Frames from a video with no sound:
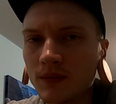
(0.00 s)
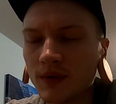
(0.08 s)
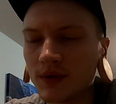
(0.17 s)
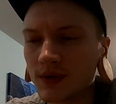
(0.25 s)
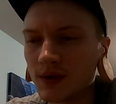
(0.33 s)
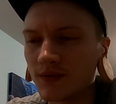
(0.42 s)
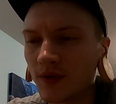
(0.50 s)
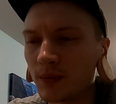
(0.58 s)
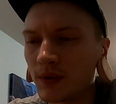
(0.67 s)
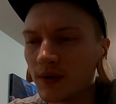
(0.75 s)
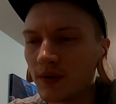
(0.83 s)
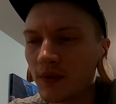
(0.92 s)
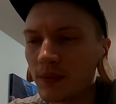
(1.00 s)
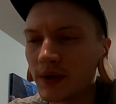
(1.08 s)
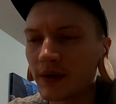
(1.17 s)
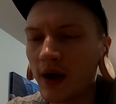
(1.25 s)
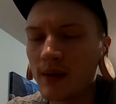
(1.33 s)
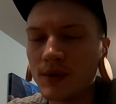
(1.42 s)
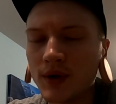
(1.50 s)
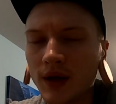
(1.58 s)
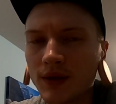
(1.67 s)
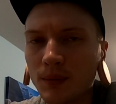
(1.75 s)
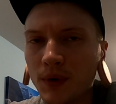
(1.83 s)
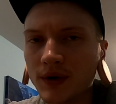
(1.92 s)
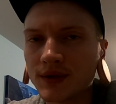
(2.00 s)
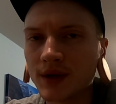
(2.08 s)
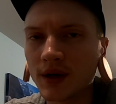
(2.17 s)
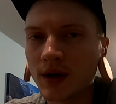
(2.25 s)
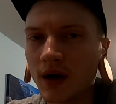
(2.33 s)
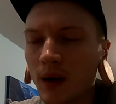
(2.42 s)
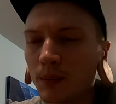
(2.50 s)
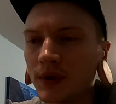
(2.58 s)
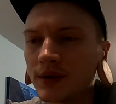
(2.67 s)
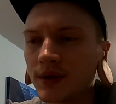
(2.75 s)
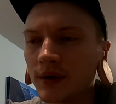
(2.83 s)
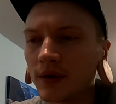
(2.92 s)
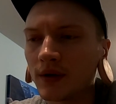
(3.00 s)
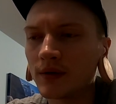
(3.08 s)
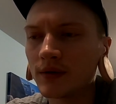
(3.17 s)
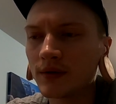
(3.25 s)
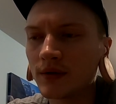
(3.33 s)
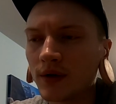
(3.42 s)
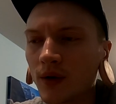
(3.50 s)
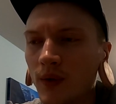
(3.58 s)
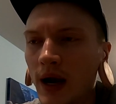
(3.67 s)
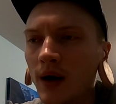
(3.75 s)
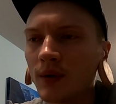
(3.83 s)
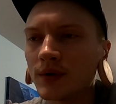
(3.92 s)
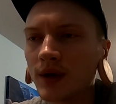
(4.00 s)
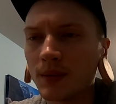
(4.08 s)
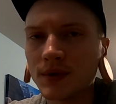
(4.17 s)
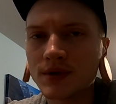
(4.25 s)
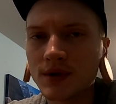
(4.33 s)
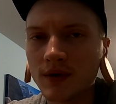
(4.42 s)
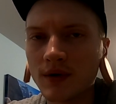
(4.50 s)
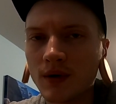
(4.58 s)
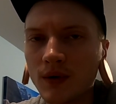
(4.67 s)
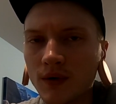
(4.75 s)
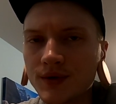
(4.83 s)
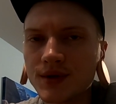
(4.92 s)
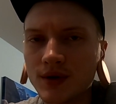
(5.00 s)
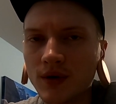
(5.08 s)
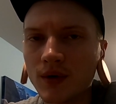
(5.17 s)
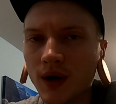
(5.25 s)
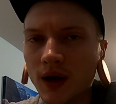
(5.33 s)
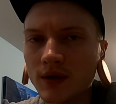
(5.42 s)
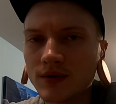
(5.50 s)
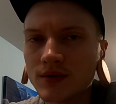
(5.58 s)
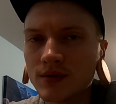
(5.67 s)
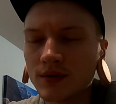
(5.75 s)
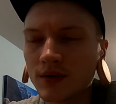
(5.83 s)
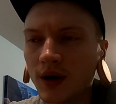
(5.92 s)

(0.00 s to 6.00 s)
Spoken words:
the time you get the piercing up until around 00 or 0 gauge.